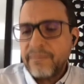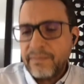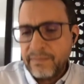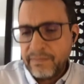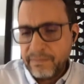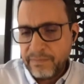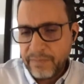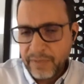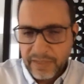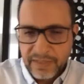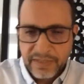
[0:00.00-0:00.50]

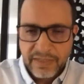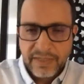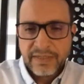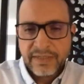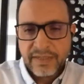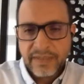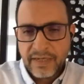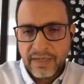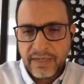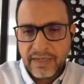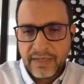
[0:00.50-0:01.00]
basic
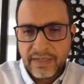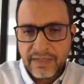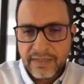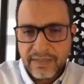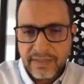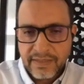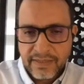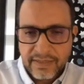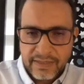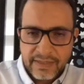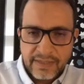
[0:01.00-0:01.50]

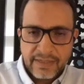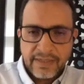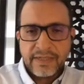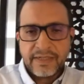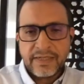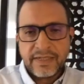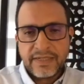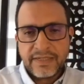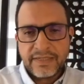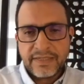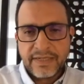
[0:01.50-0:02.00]
science,
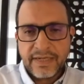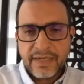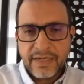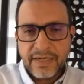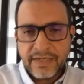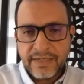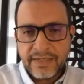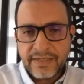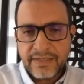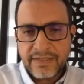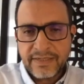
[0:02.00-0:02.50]
clinical
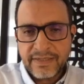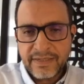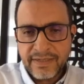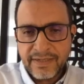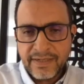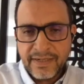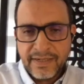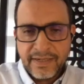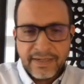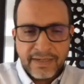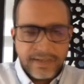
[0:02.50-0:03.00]
science,
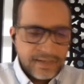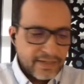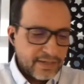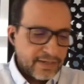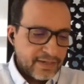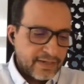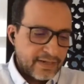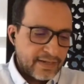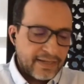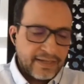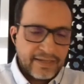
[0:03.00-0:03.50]

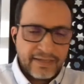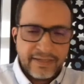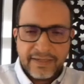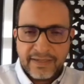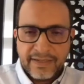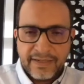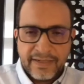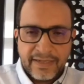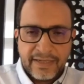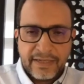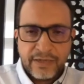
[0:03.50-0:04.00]
like
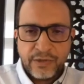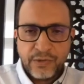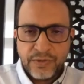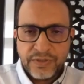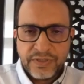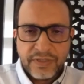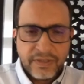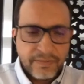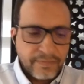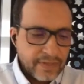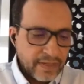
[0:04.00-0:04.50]

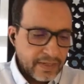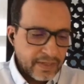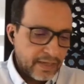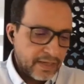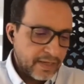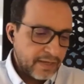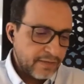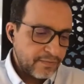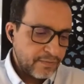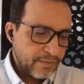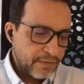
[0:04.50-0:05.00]

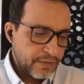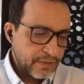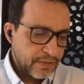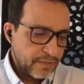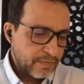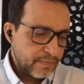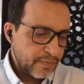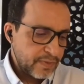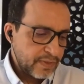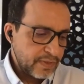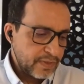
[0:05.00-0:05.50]
USMLA, for
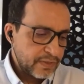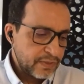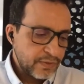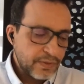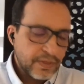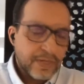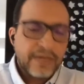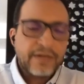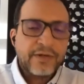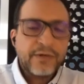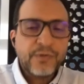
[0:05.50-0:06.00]
example. So
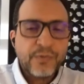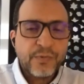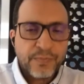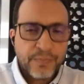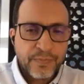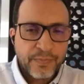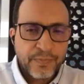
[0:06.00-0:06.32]
are you